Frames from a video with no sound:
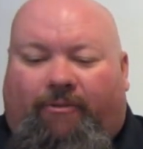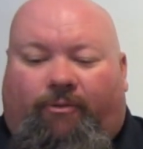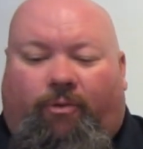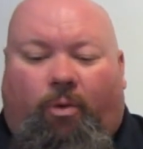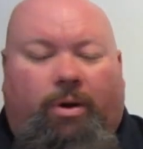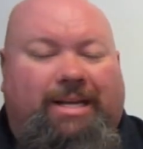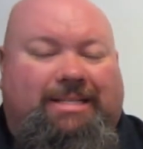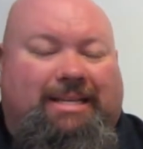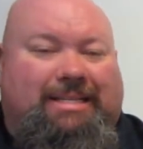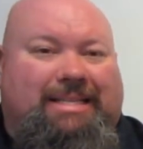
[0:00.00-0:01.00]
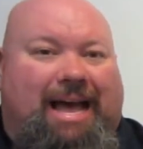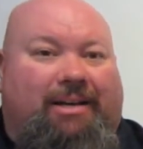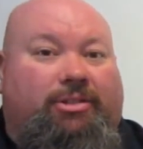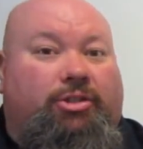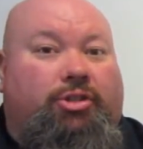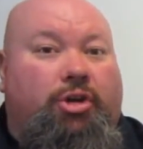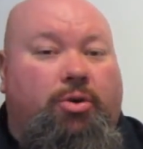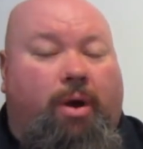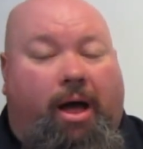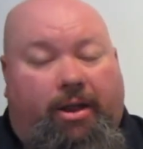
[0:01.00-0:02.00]

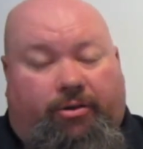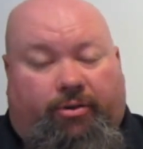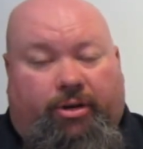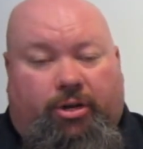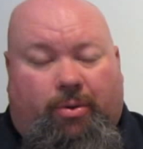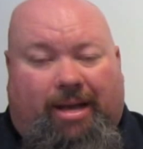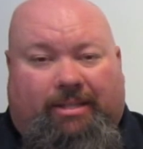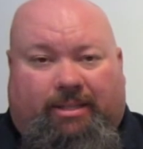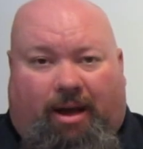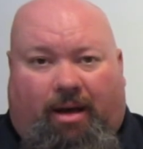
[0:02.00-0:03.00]
$46,200 US,